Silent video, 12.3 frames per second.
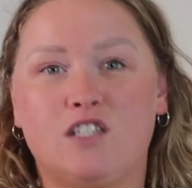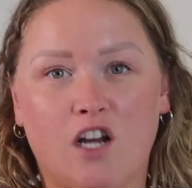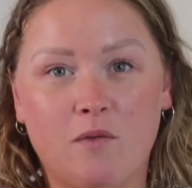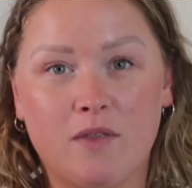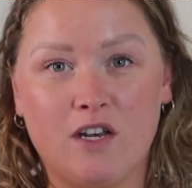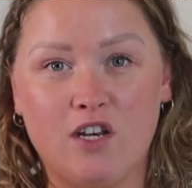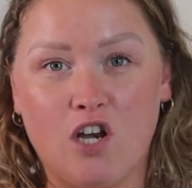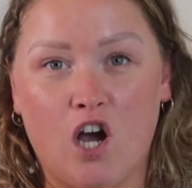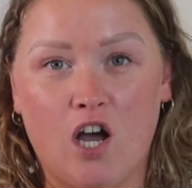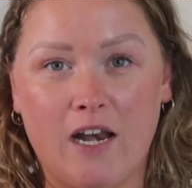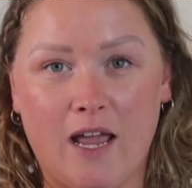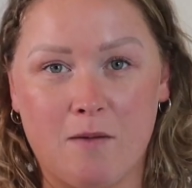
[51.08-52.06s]
start with a
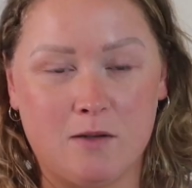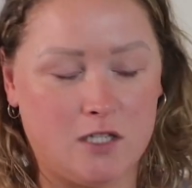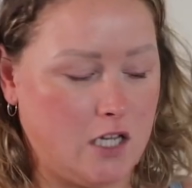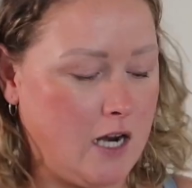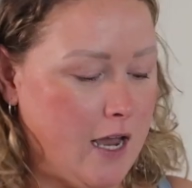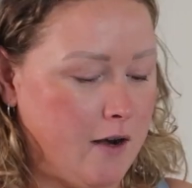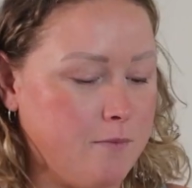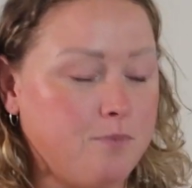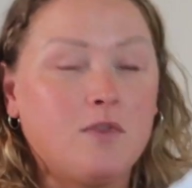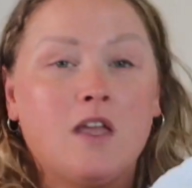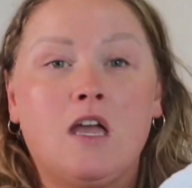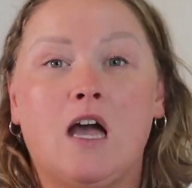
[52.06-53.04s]
non-Amazon item.
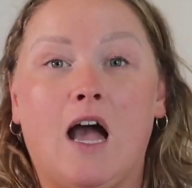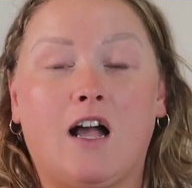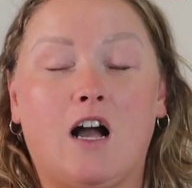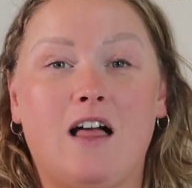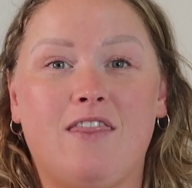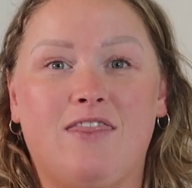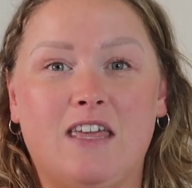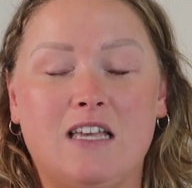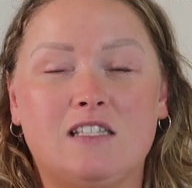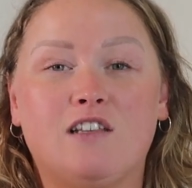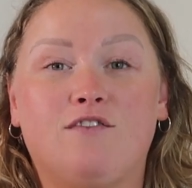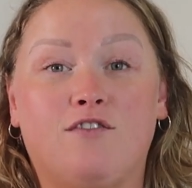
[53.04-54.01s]
I got
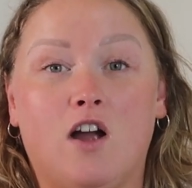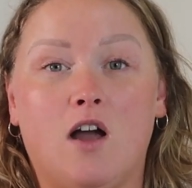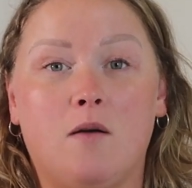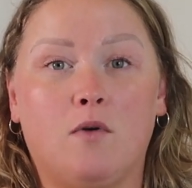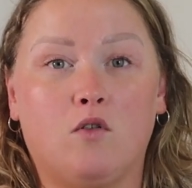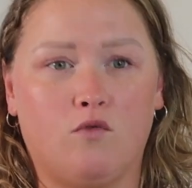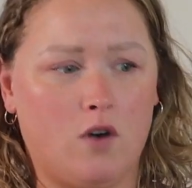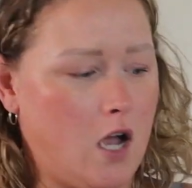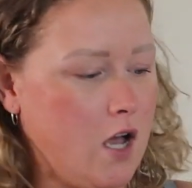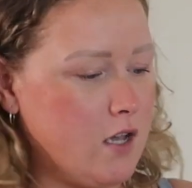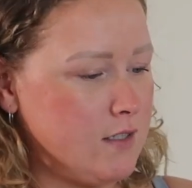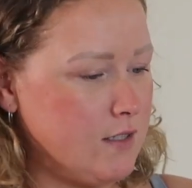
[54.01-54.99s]
this from
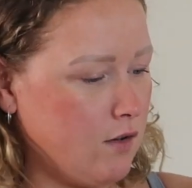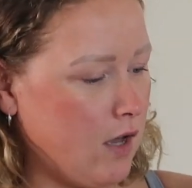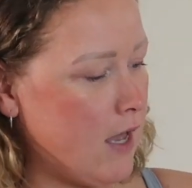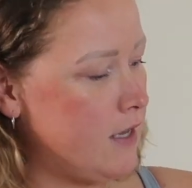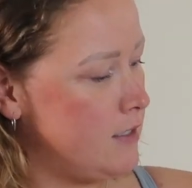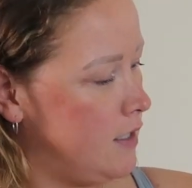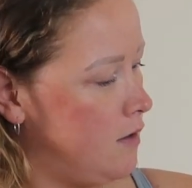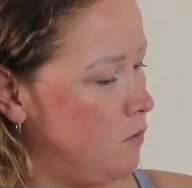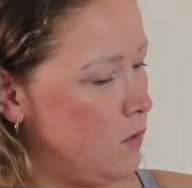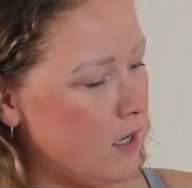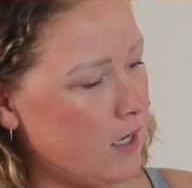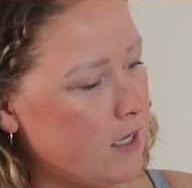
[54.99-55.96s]
Ross, you guys. It
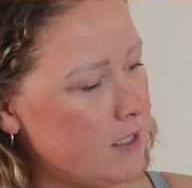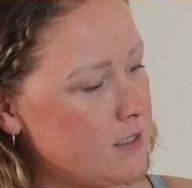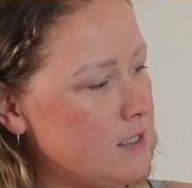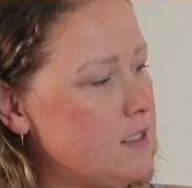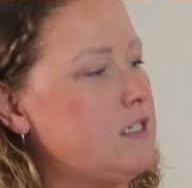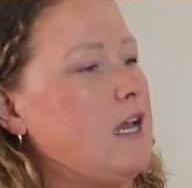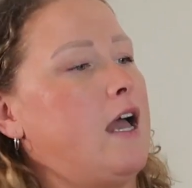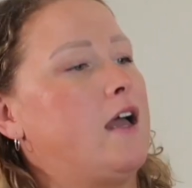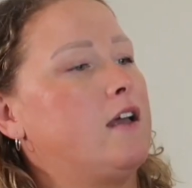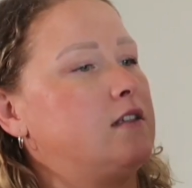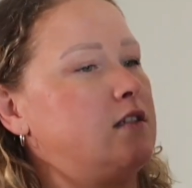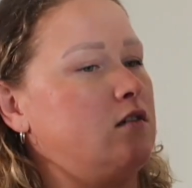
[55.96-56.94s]
was, is the
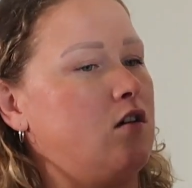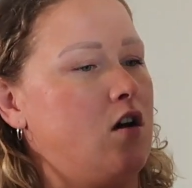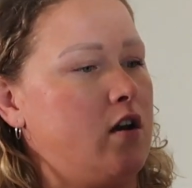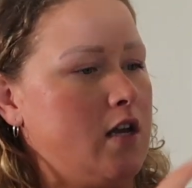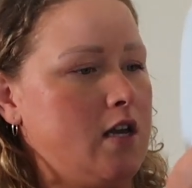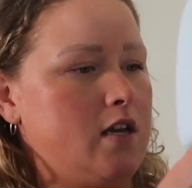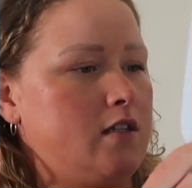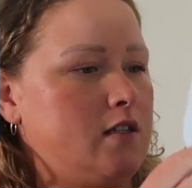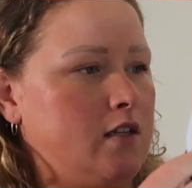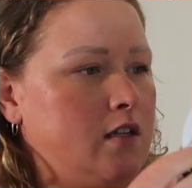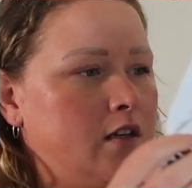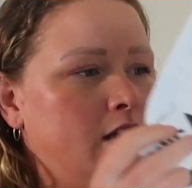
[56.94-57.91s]
tag still on
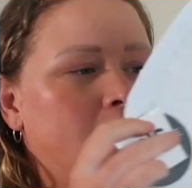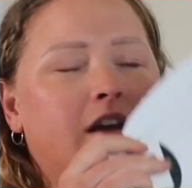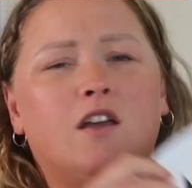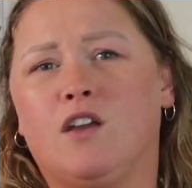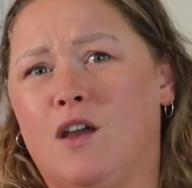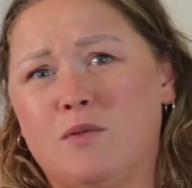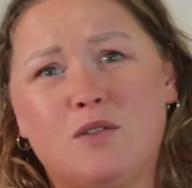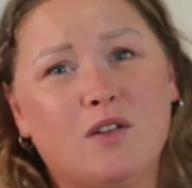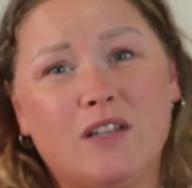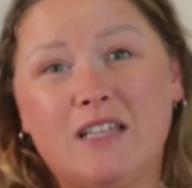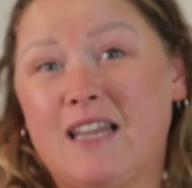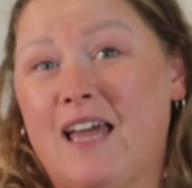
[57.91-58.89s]
it? It was
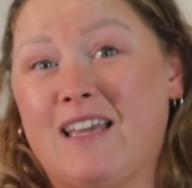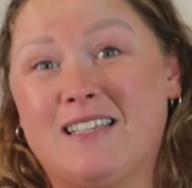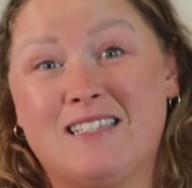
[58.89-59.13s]
only like